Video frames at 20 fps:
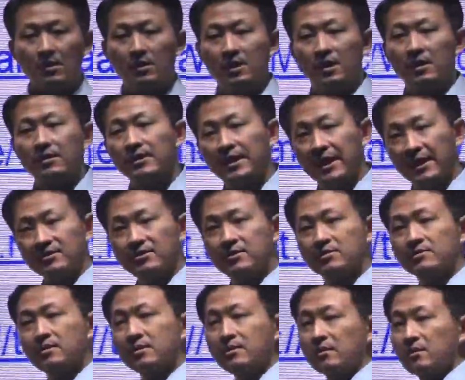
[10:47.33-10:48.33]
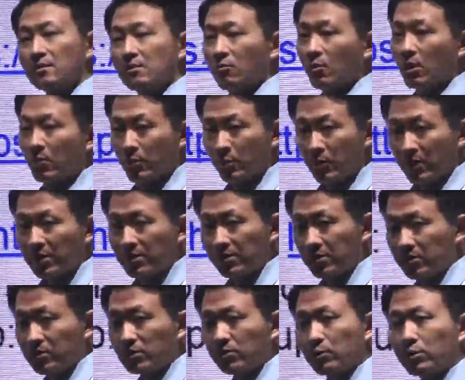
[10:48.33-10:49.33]
And that's what we want to
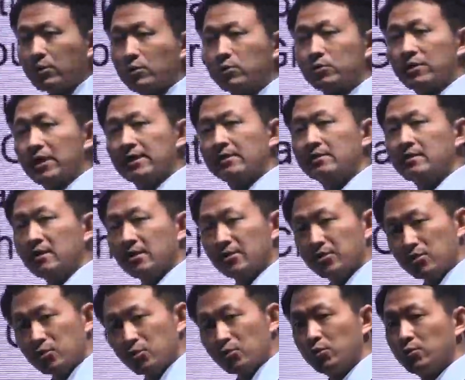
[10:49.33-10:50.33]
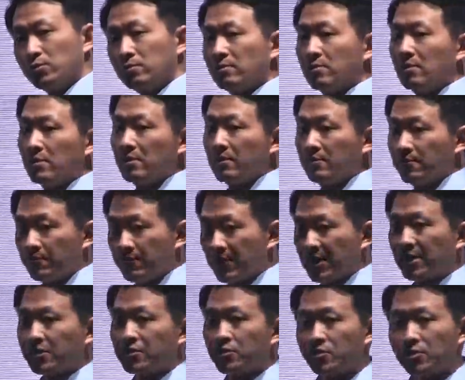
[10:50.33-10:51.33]
do. We create a new
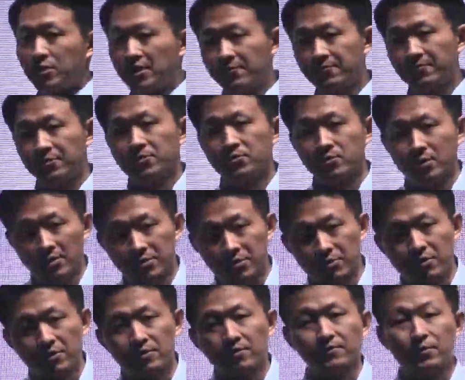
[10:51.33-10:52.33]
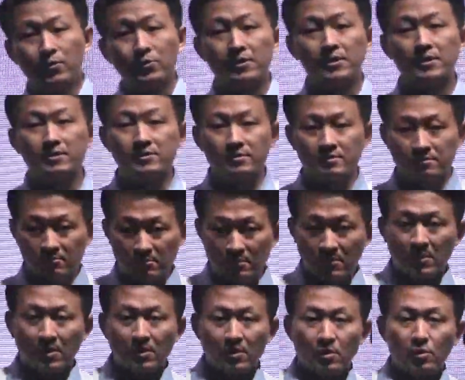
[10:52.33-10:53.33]
financial infrastructure for this
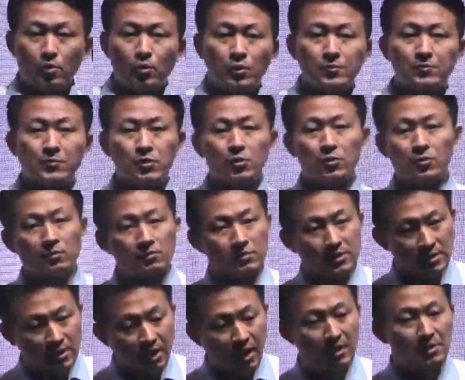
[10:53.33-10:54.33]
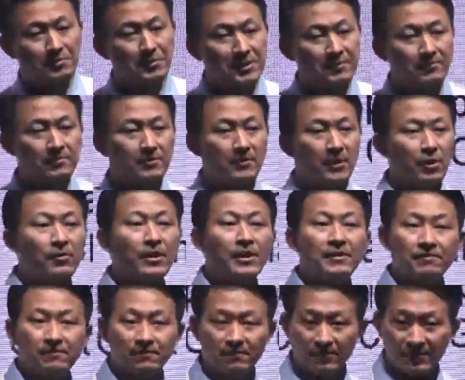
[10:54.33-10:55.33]
crypto economy. All right,
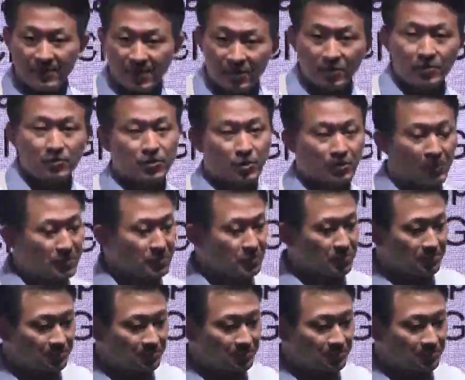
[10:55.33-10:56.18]
thank you so much.